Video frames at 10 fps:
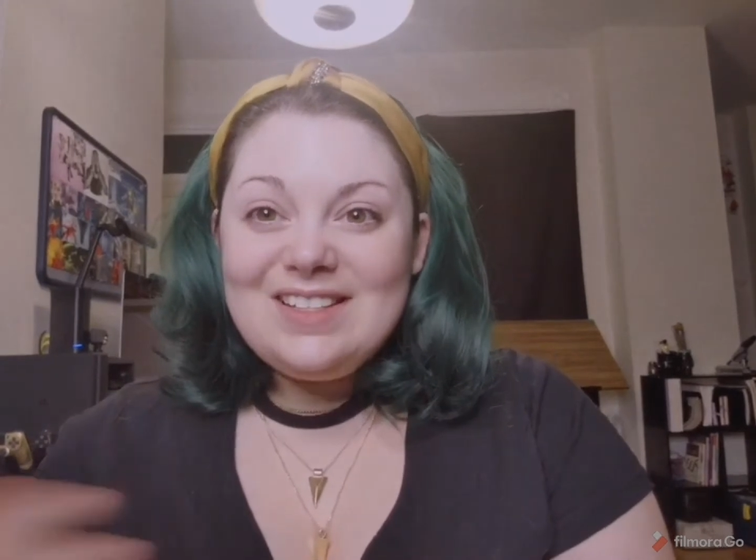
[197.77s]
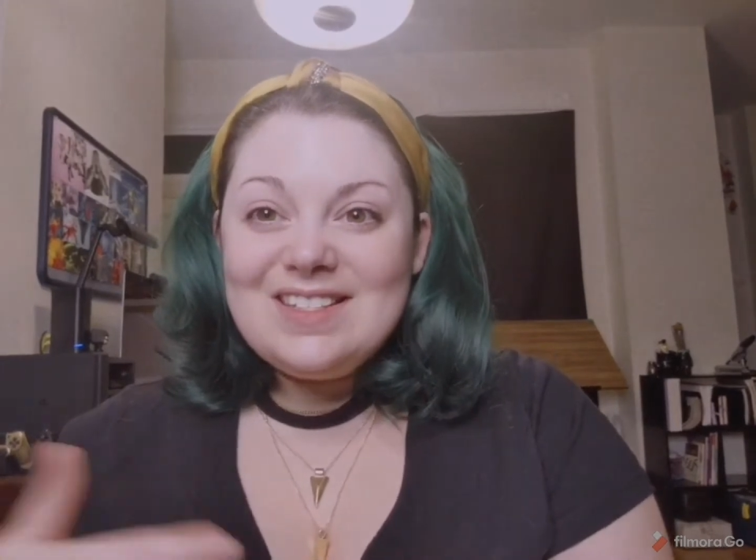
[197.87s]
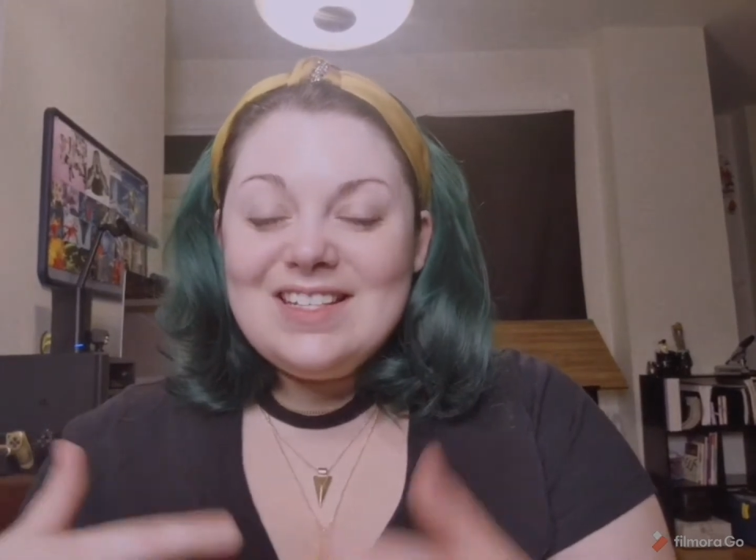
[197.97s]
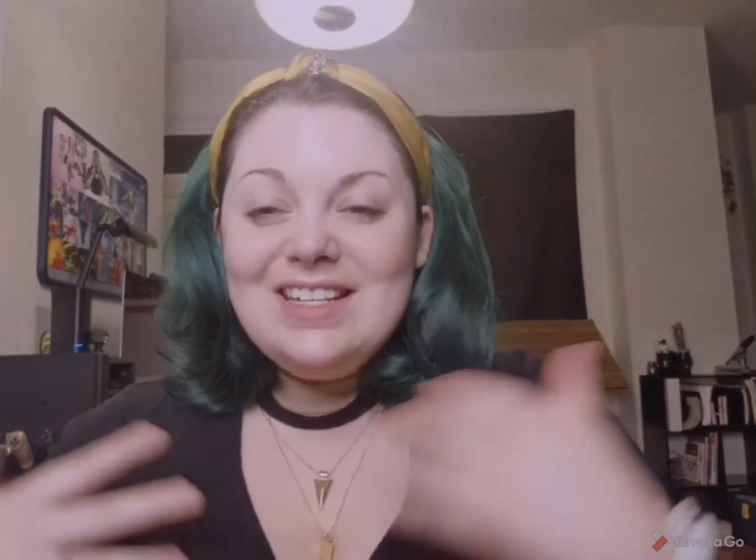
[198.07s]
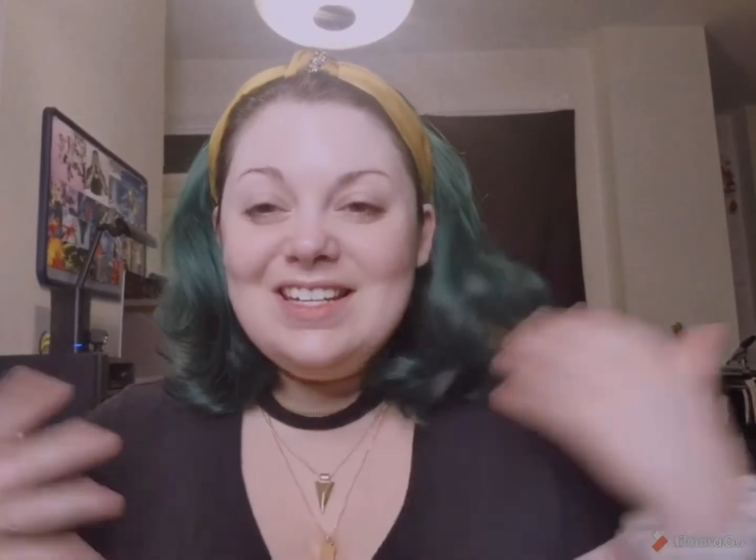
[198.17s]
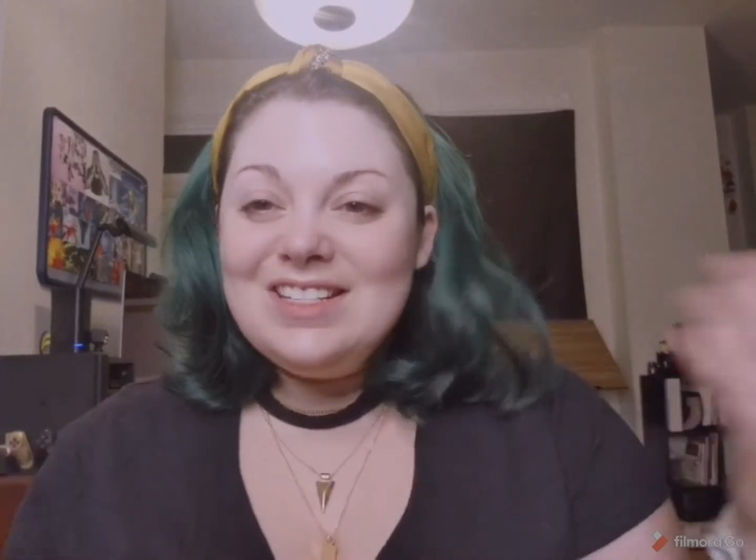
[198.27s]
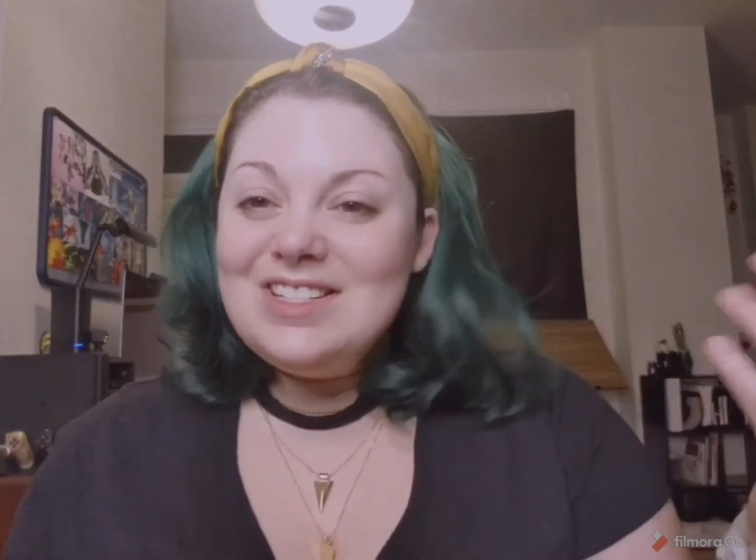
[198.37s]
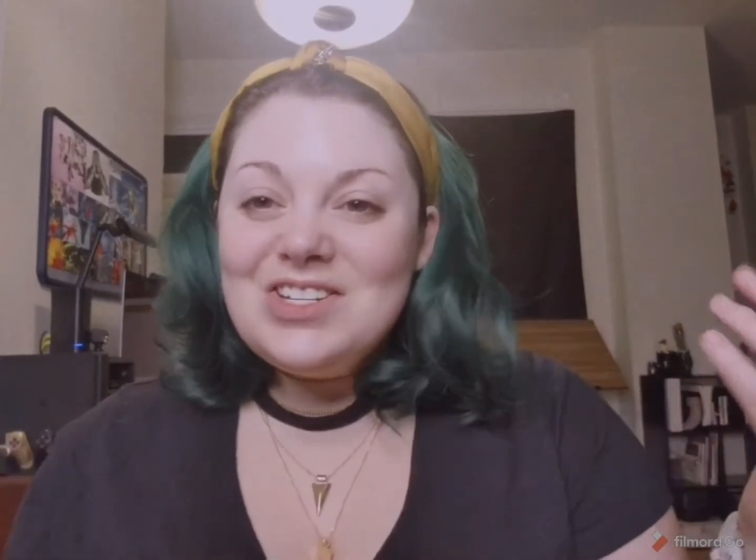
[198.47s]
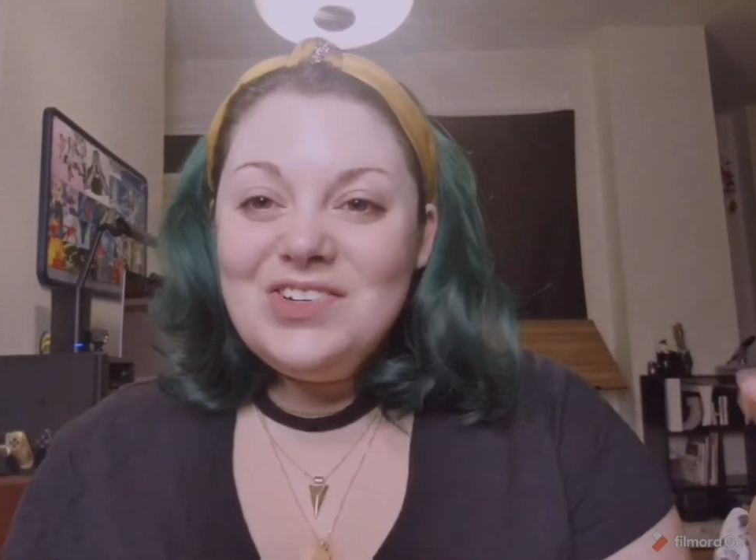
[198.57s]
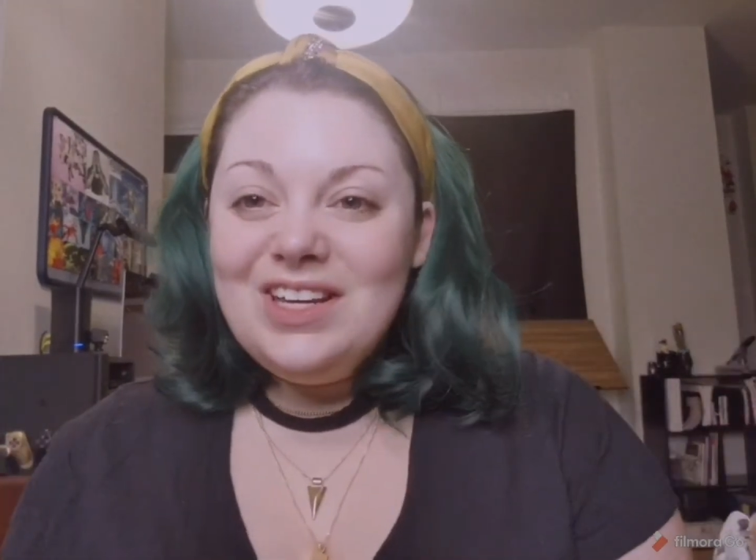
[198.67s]
let's get
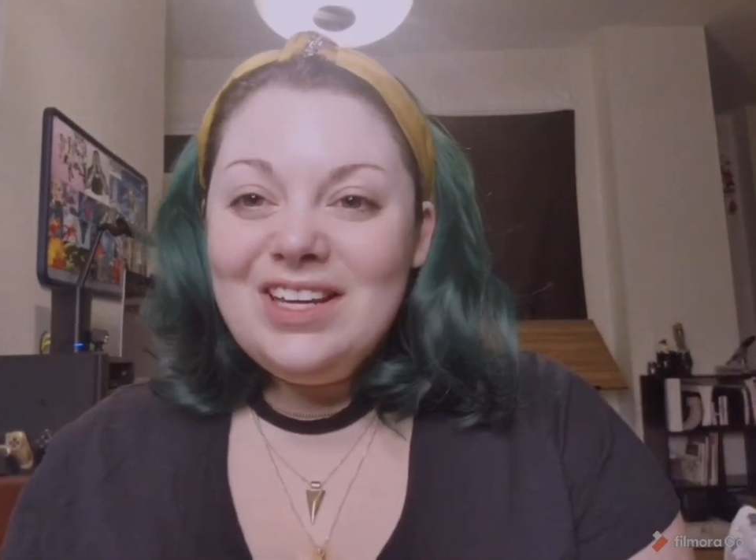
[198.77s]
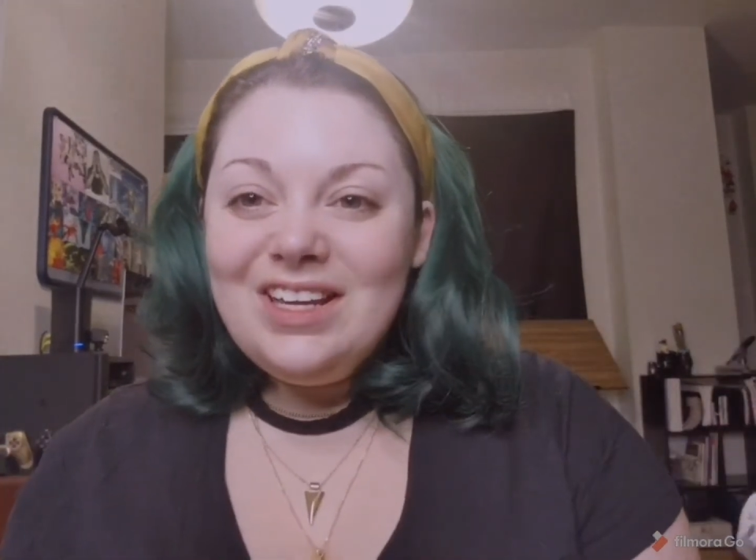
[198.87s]
into it